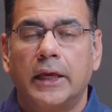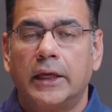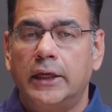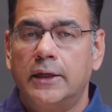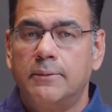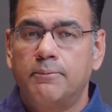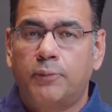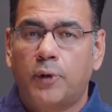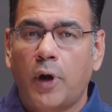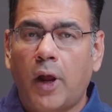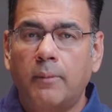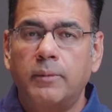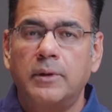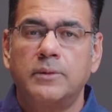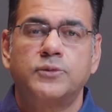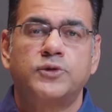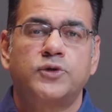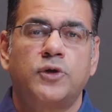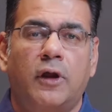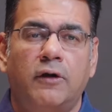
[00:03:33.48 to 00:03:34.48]
In
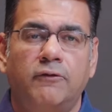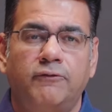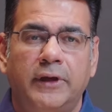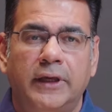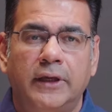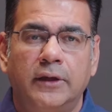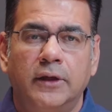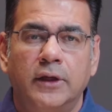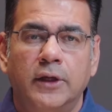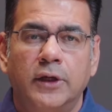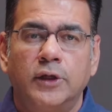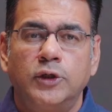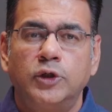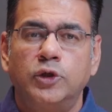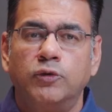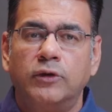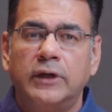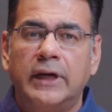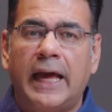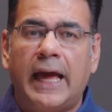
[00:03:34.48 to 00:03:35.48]
problem solving,
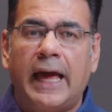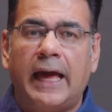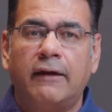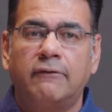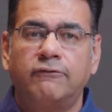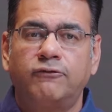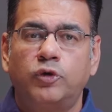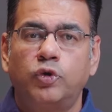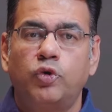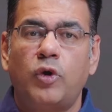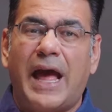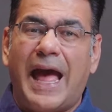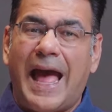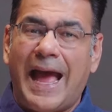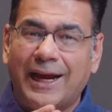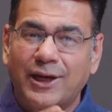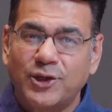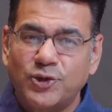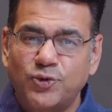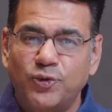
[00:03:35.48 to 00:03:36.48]
you will have to
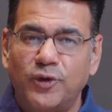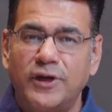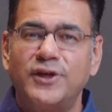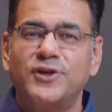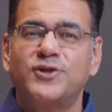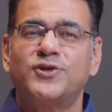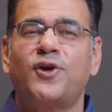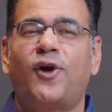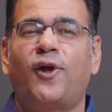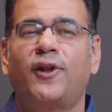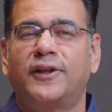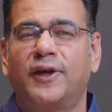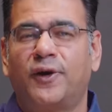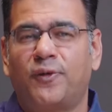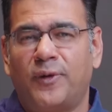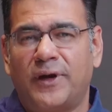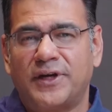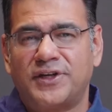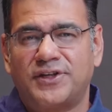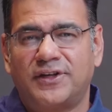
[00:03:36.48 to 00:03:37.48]
actually solve the
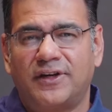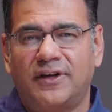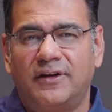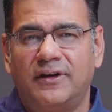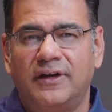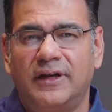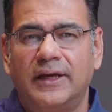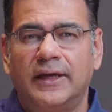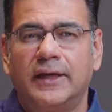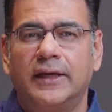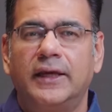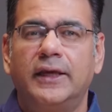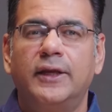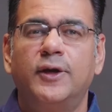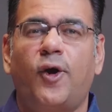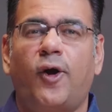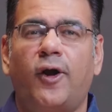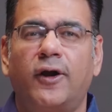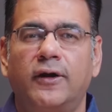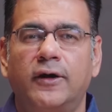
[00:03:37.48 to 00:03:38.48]
question in
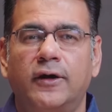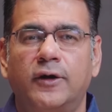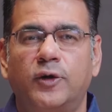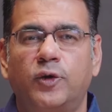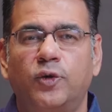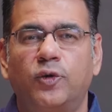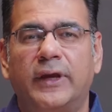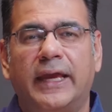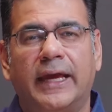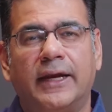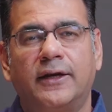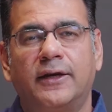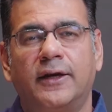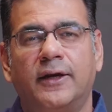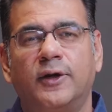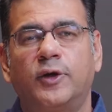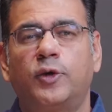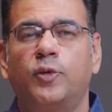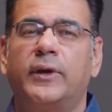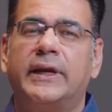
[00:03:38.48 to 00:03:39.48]
order to get
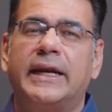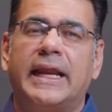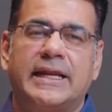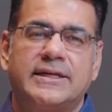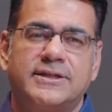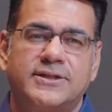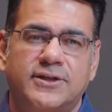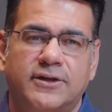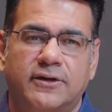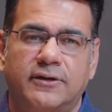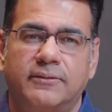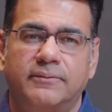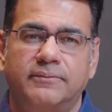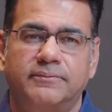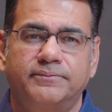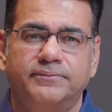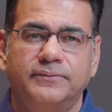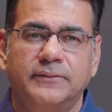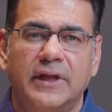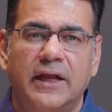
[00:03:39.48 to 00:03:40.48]
to an answer.
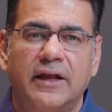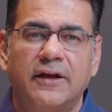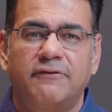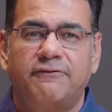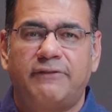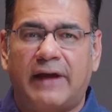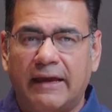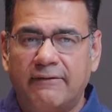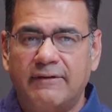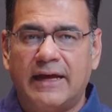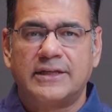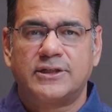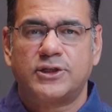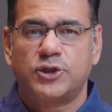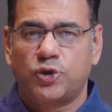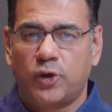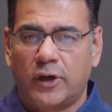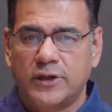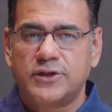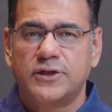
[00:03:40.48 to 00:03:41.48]
5 answer
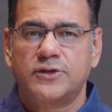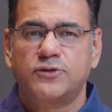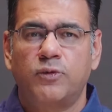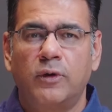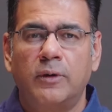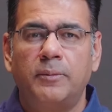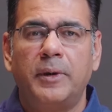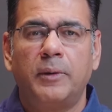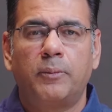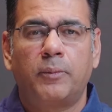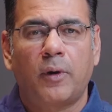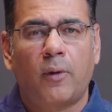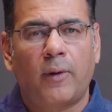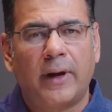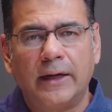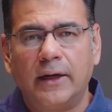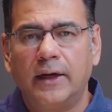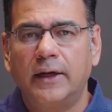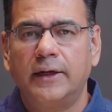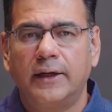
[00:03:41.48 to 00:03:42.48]
choices will be
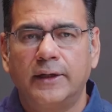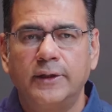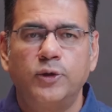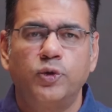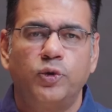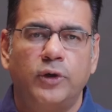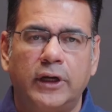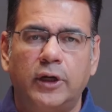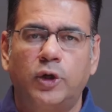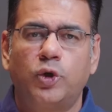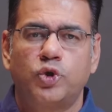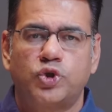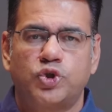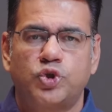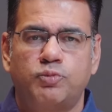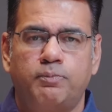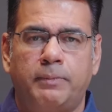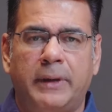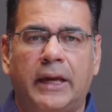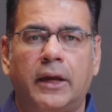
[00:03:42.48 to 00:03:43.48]
provided and you need to
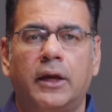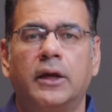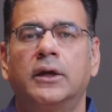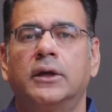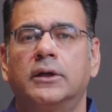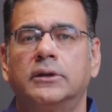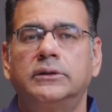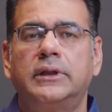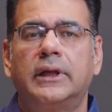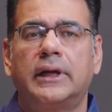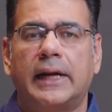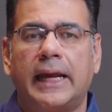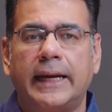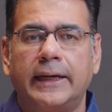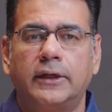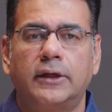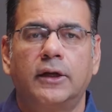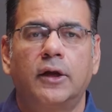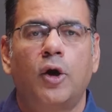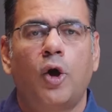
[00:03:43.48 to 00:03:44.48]
pick the
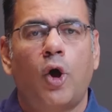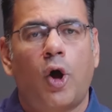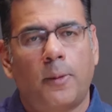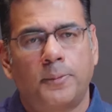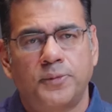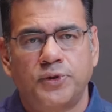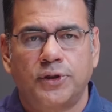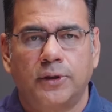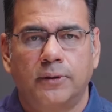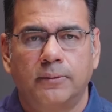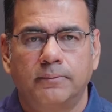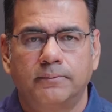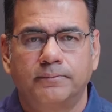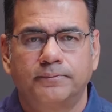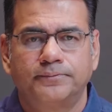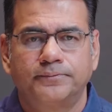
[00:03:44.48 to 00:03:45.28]
right option.